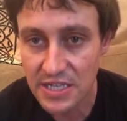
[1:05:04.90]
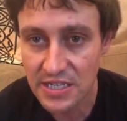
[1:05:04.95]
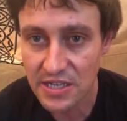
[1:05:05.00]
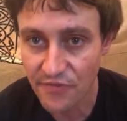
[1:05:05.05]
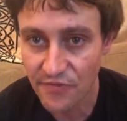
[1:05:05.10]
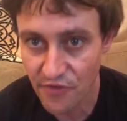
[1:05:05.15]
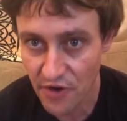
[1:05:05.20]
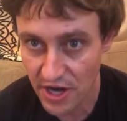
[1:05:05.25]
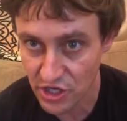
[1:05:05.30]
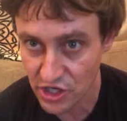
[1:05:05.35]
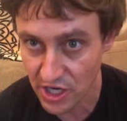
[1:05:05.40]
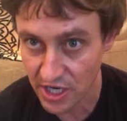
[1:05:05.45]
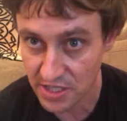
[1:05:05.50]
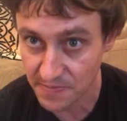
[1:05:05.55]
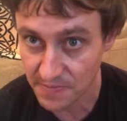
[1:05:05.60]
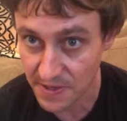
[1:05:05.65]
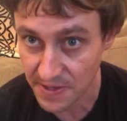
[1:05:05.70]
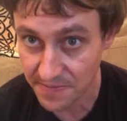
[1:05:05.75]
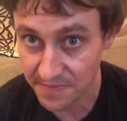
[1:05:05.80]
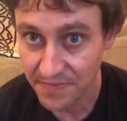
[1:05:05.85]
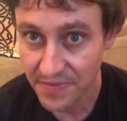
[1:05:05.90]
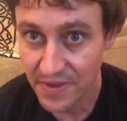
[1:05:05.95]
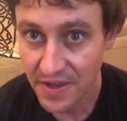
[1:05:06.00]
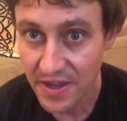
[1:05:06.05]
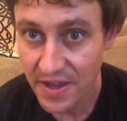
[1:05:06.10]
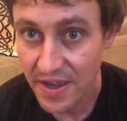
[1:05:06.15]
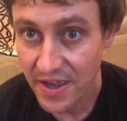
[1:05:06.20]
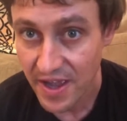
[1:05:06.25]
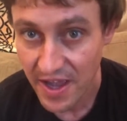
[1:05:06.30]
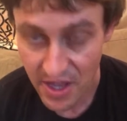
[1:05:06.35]
disenfranchisement
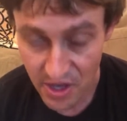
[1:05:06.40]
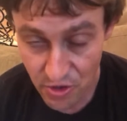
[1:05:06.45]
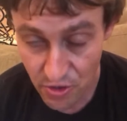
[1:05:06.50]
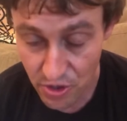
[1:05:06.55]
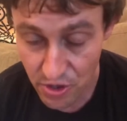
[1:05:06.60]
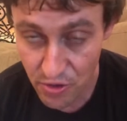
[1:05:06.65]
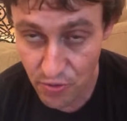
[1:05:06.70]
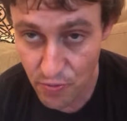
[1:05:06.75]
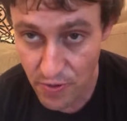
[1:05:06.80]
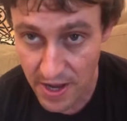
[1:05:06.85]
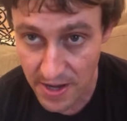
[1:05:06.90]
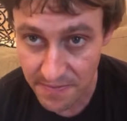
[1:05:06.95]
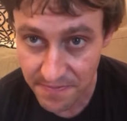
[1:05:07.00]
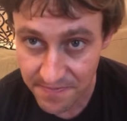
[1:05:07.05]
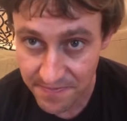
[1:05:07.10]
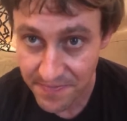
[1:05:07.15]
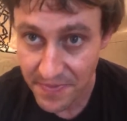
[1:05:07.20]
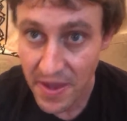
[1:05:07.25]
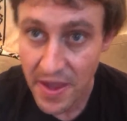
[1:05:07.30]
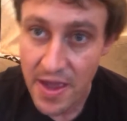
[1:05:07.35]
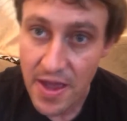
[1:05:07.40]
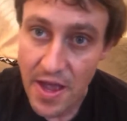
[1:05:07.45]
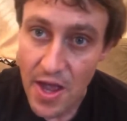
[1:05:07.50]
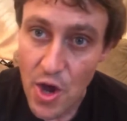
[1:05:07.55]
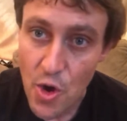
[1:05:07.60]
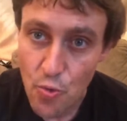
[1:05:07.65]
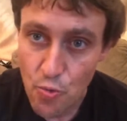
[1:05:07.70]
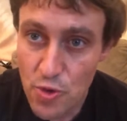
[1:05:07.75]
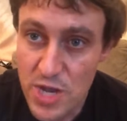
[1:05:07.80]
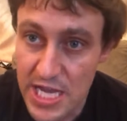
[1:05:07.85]
in order to win.
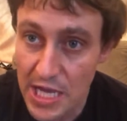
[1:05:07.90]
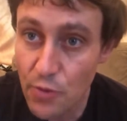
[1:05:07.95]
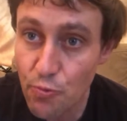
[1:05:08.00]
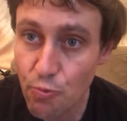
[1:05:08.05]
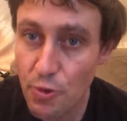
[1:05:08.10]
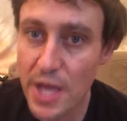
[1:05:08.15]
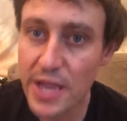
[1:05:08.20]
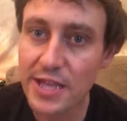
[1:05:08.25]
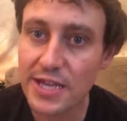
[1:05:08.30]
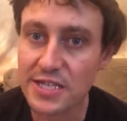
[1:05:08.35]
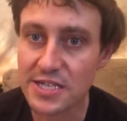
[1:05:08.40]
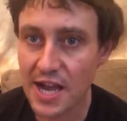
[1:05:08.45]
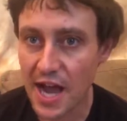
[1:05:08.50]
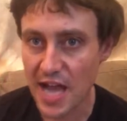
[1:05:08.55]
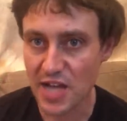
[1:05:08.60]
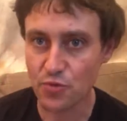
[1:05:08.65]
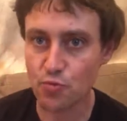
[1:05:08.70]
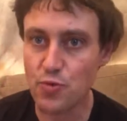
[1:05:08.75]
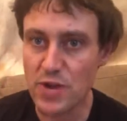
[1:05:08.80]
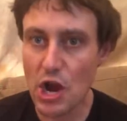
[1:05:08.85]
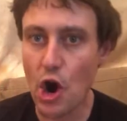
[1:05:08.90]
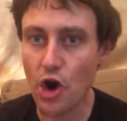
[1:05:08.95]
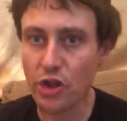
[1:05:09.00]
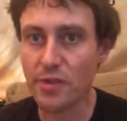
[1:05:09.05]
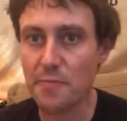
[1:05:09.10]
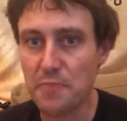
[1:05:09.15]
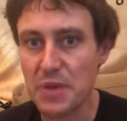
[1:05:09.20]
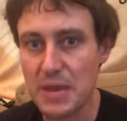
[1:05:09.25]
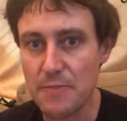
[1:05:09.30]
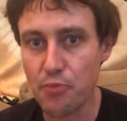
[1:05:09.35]
We can win this, guys. We are the
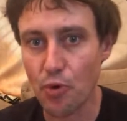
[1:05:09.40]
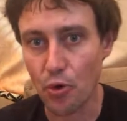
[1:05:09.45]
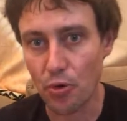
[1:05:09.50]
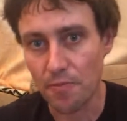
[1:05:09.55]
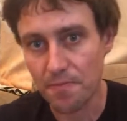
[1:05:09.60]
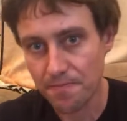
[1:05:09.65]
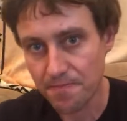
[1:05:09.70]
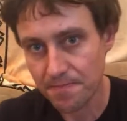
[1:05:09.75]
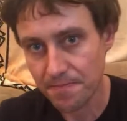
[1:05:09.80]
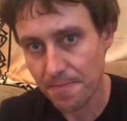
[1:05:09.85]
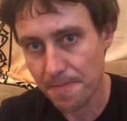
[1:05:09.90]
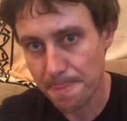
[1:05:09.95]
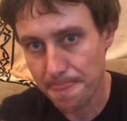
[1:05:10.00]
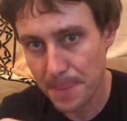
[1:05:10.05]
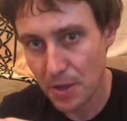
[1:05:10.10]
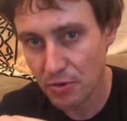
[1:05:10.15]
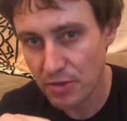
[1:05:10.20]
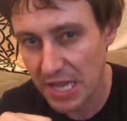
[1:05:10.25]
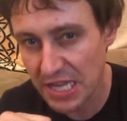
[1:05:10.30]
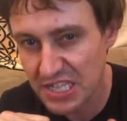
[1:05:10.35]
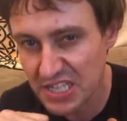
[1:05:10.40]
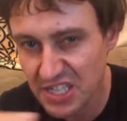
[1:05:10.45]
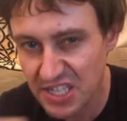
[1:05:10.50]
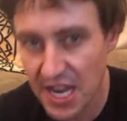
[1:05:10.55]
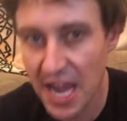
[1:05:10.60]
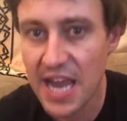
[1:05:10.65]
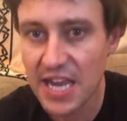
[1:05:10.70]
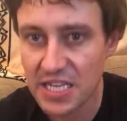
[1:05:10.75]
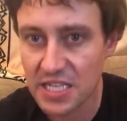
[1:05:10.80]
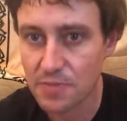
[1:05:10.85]
people. Okay,
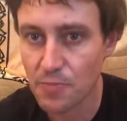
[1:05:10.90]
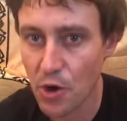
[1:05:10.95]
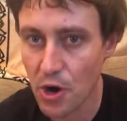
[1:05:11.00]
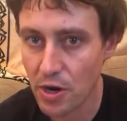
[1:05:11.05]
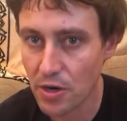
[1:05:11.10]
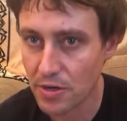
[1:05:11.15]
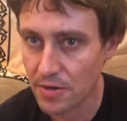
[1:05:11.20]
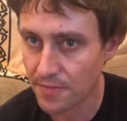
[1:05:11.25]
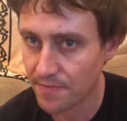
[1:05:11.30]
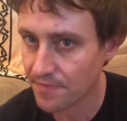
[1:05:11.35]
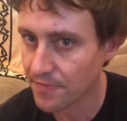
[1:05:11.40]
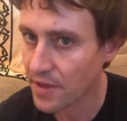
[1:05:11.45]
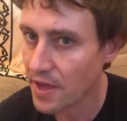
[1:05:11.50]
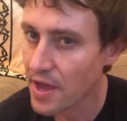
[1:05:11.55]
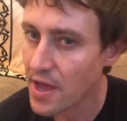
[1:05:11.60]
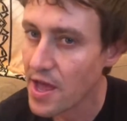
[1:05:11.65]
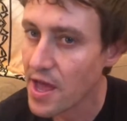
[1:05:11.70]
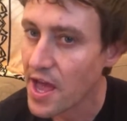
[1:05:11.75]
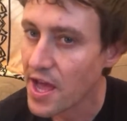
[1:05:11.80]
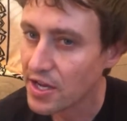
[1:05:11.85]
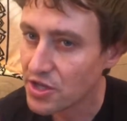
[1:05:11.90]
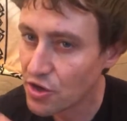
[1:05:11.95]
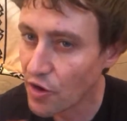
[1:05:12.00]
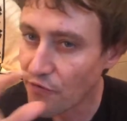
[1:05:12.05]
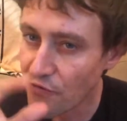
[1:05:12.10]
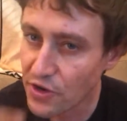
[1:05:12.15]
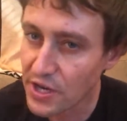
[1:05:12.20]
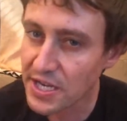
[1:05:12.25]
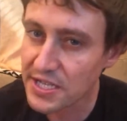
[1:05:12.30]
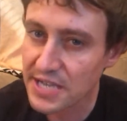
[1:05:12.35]
stay smart.
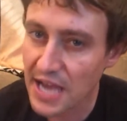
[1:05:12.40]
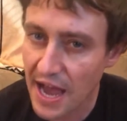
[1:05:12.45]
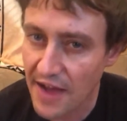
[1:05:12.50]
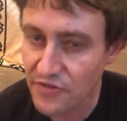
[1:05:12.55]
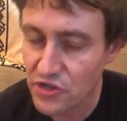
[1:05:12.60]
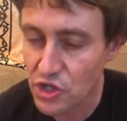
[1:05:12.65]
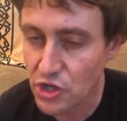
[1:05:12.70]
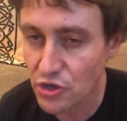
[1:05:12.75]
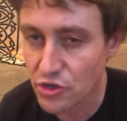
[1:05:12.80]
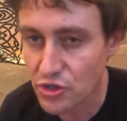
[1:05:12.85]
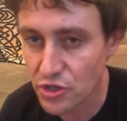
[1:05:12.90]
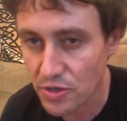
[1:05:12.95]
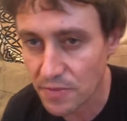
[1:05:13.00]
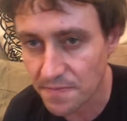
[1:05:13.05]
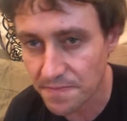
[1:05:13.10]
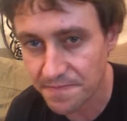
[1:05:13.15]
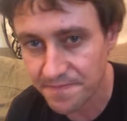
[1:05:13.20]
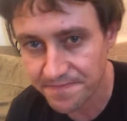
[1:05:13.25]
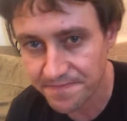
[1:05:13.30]
Don't forget to have children,